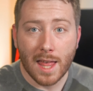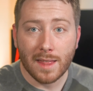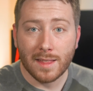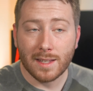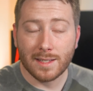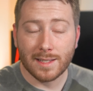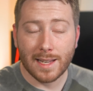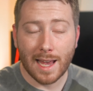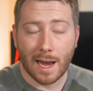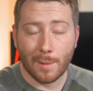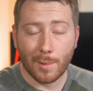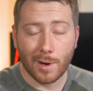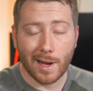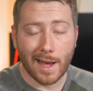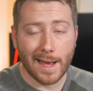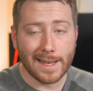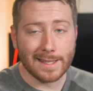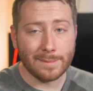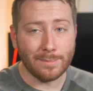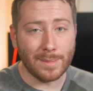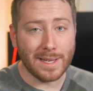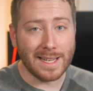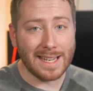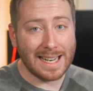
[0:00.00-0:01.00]
this camera
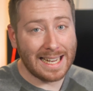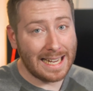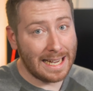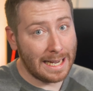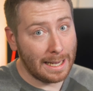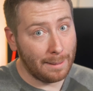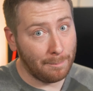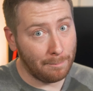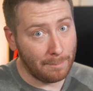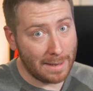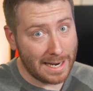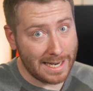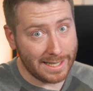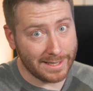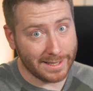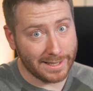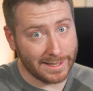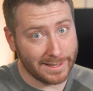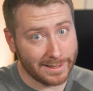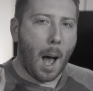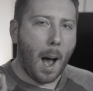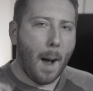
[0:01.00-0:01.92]
has been amazing.